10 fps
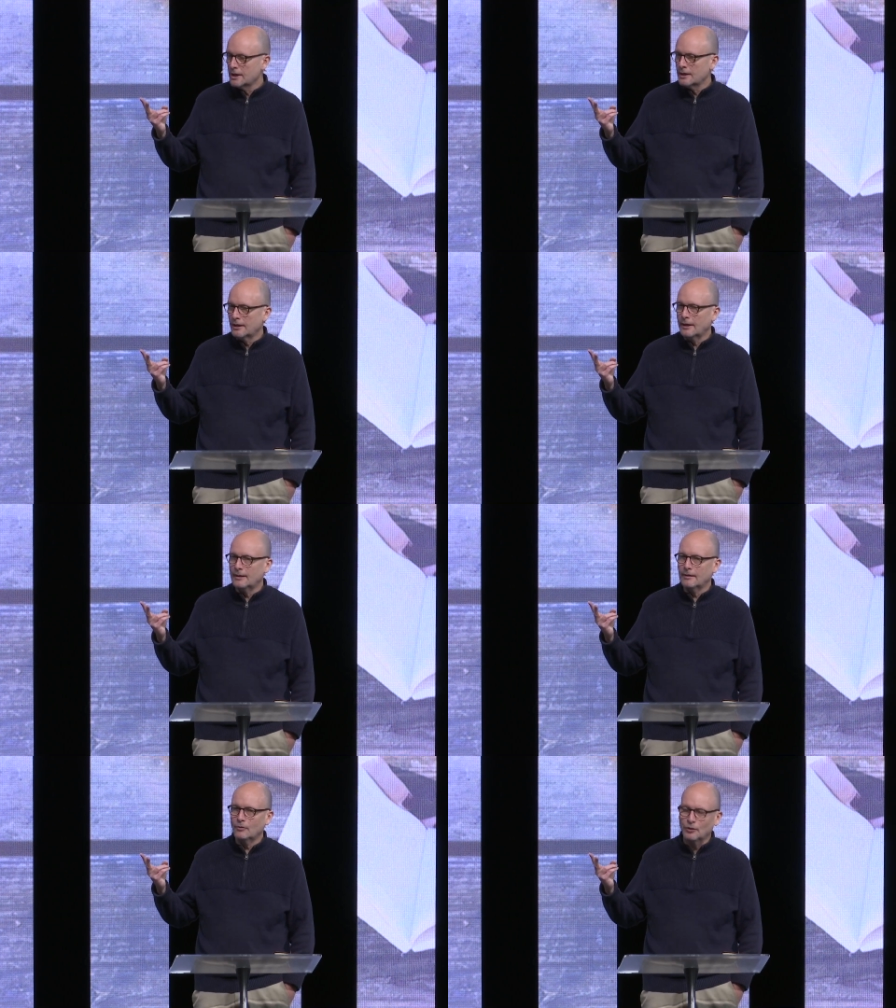
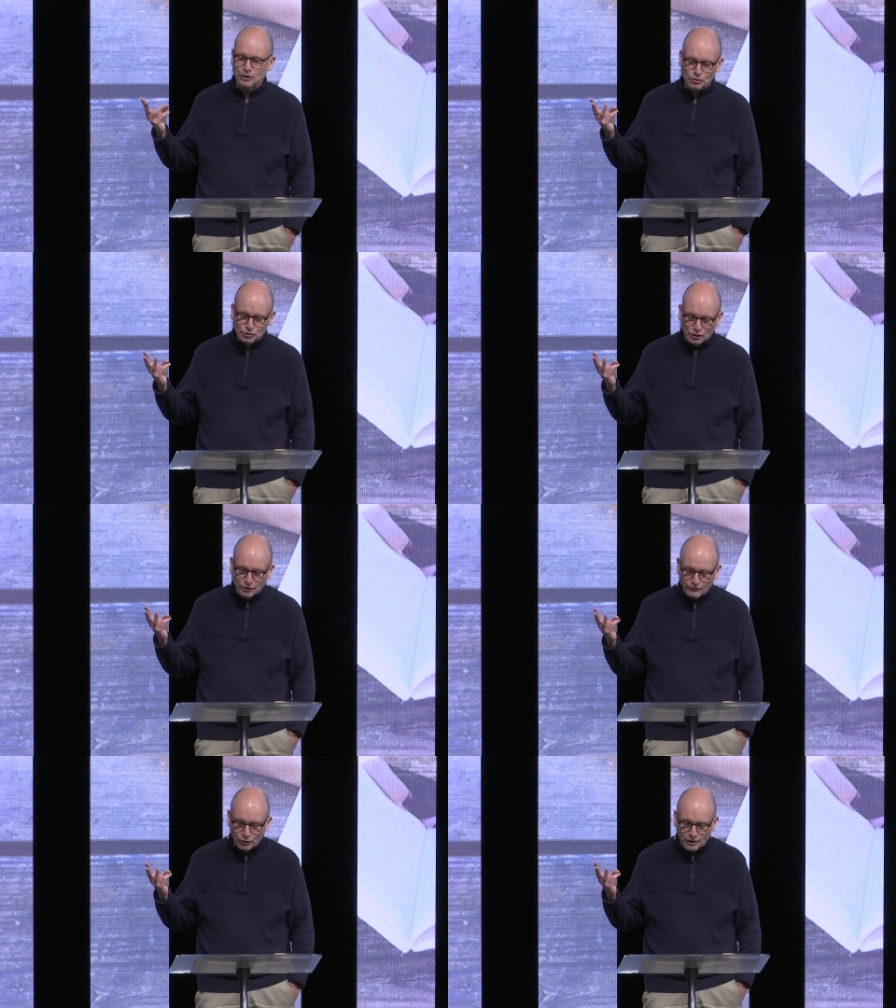Uh, when you
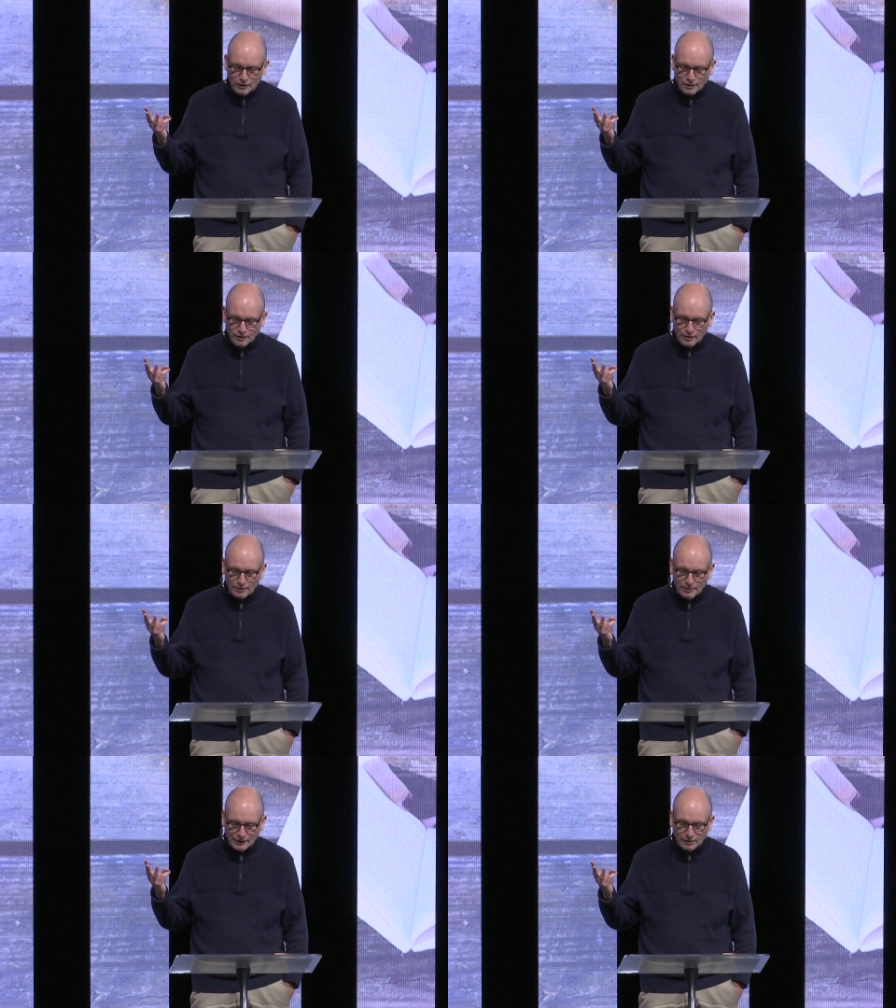serve or uh,
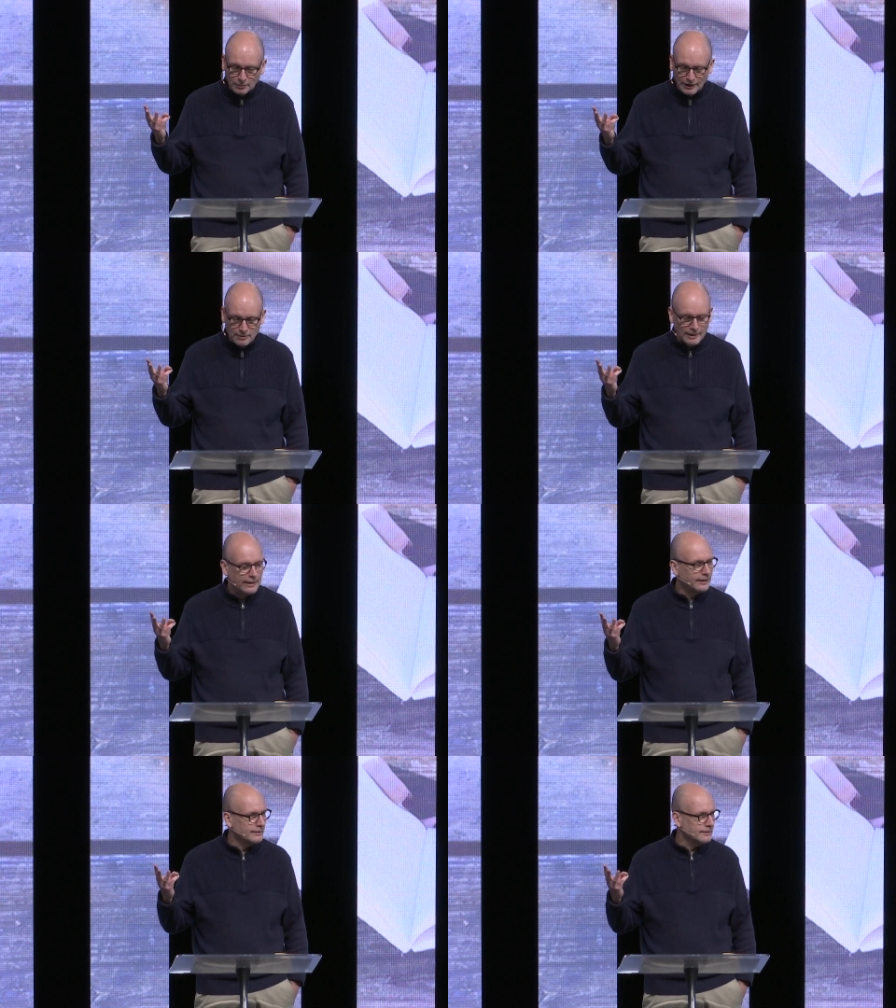but complain about it?